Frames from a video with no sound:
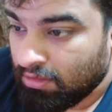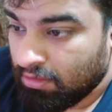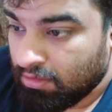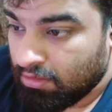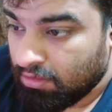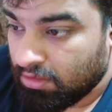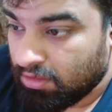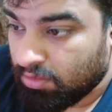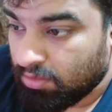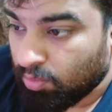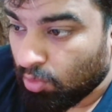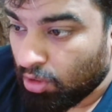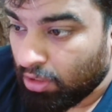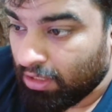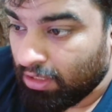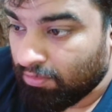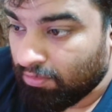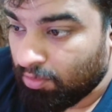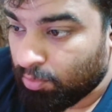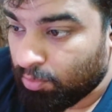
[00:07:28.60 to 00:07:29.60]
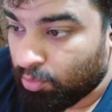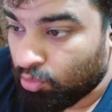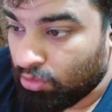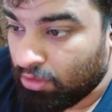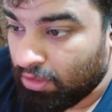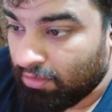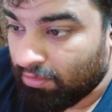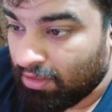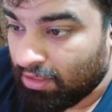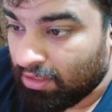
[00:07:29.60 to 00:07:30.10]
This morning, Liverpool
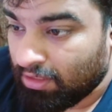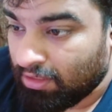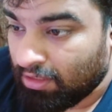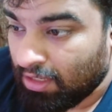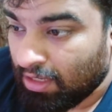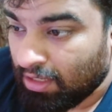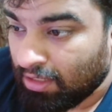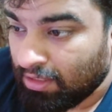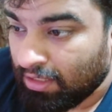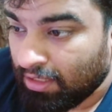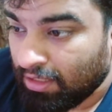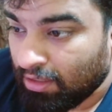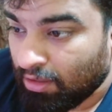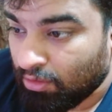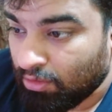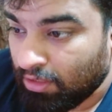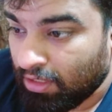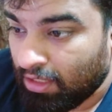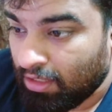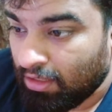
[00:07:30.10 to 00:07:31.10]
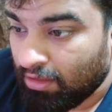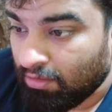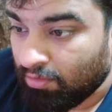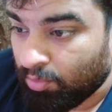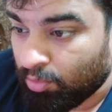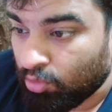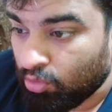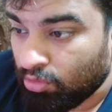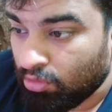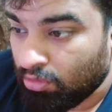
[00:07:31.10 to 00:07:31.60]
gave a little heart attack. How the hell
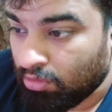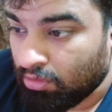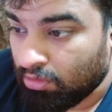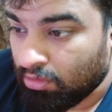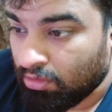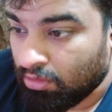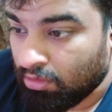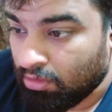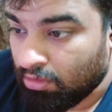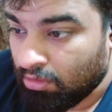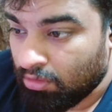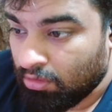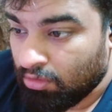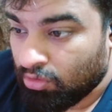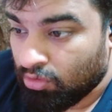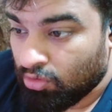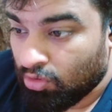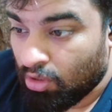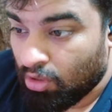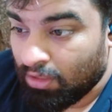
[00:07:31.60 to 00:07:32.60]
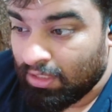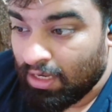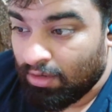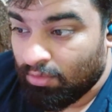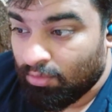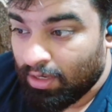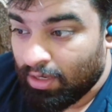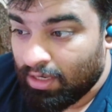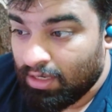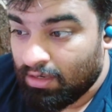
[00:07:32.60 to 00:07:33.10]
Liverpool thought that
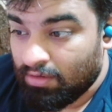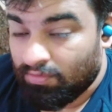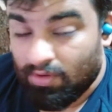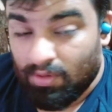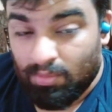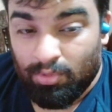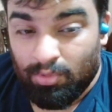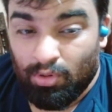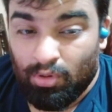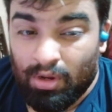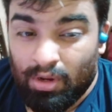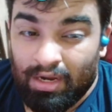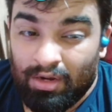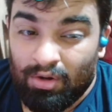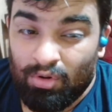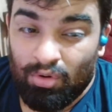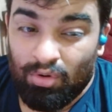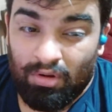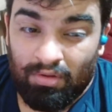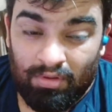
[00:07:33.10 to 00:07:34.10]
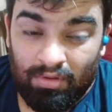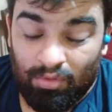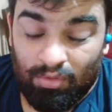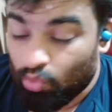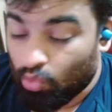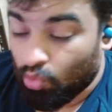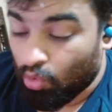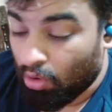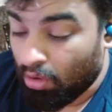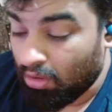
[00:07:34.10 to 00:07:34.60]
wild and far? Bro, I don't even
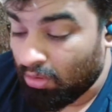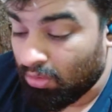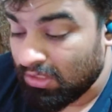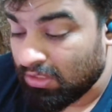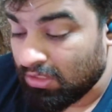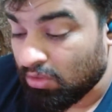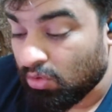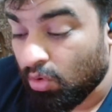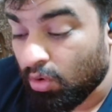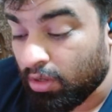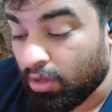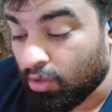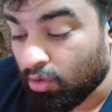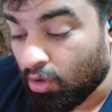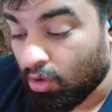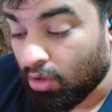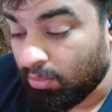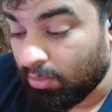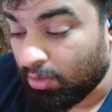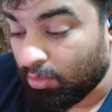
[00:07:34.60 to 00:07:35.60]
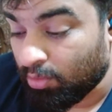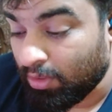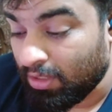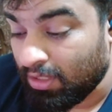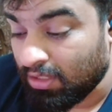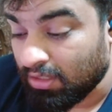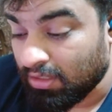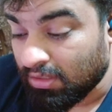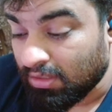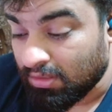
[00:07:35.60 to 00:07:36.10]
what is going on
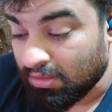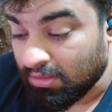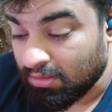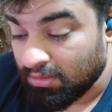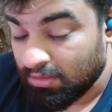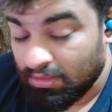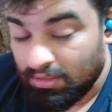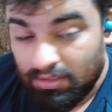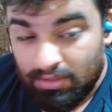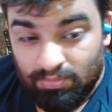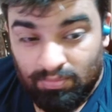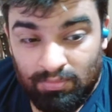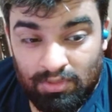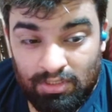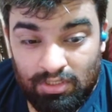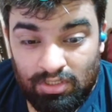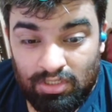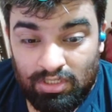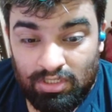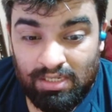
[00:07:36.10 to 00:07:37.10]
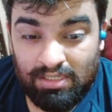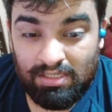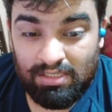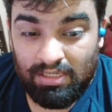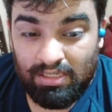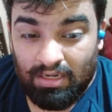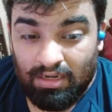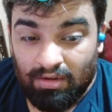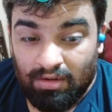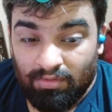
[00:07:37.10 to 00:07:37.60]
between Chelsea
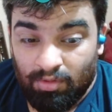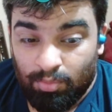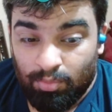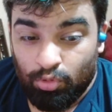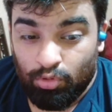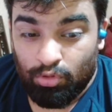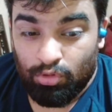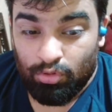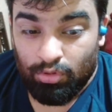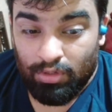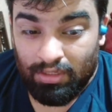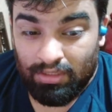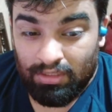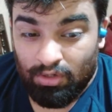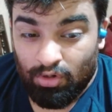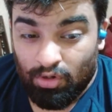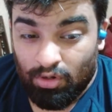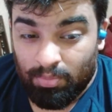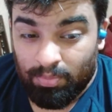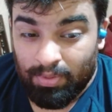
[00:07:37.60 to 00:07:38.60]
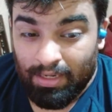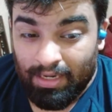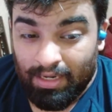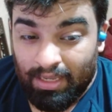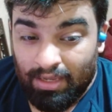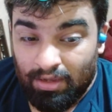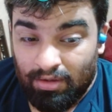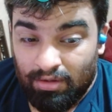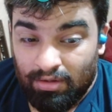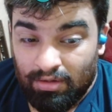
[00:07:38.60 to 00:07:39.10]
and Liverpool, dude. And they got to play
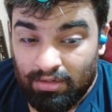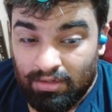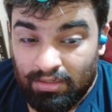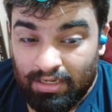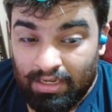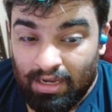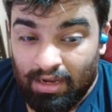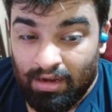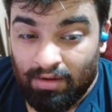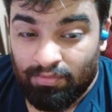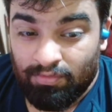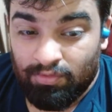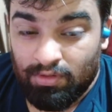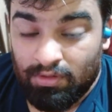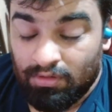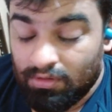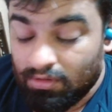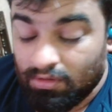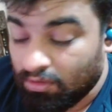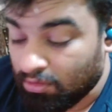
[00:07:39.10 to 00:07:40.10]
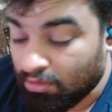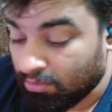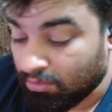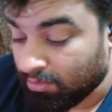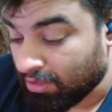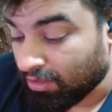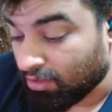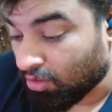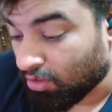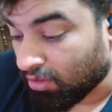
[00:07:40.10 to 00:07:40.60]
a day after. Oh my
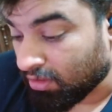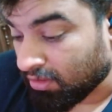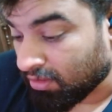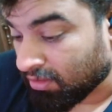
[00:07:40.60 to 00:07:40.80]
god.